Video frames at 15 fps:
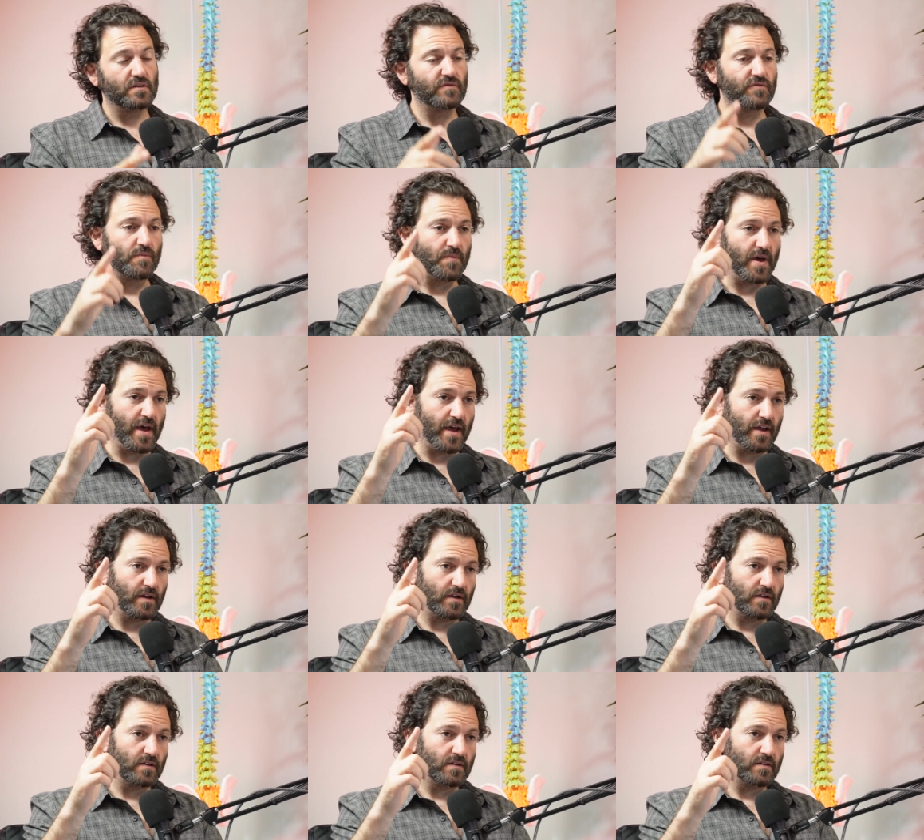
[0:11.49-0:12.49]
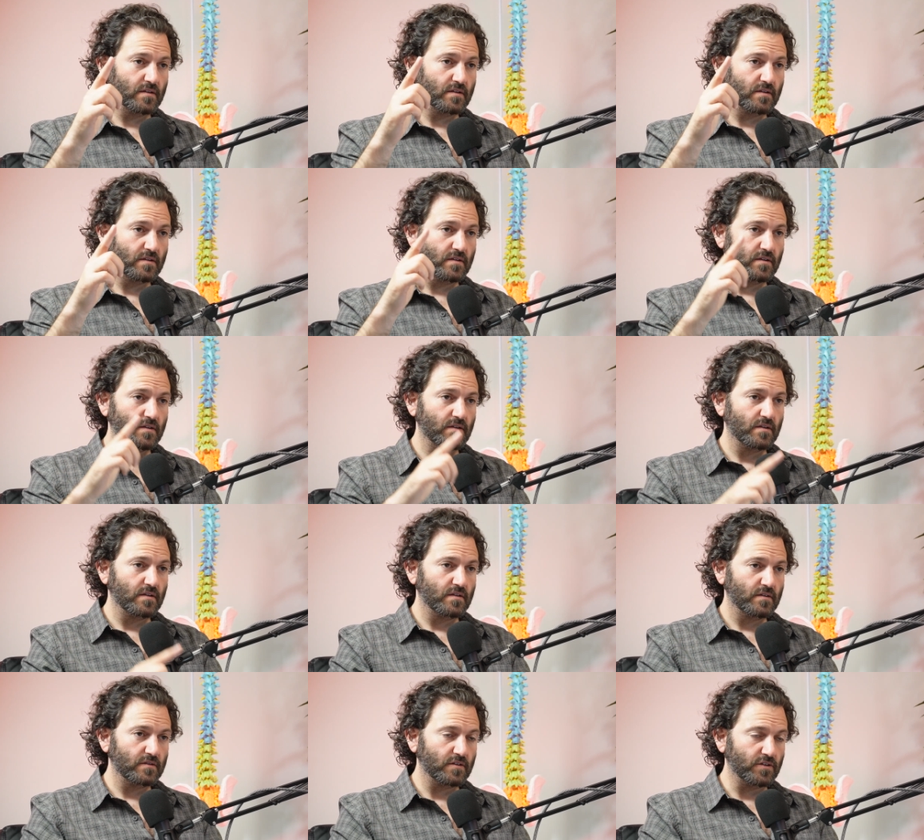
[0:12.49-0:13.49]
from head
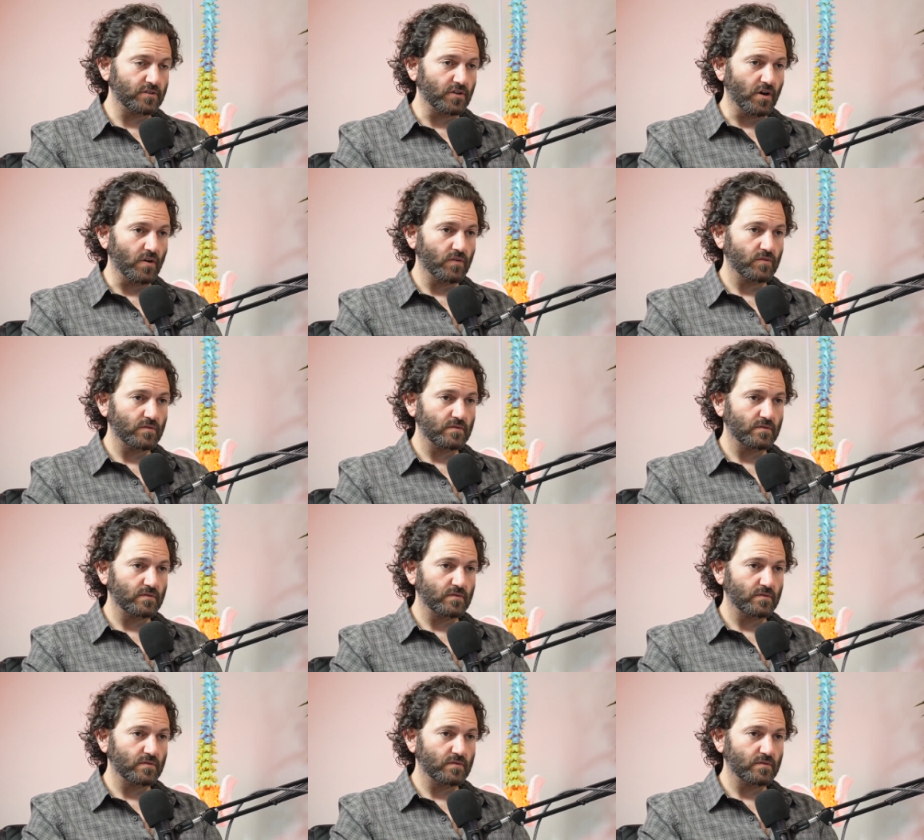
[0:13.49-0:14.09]
to toe.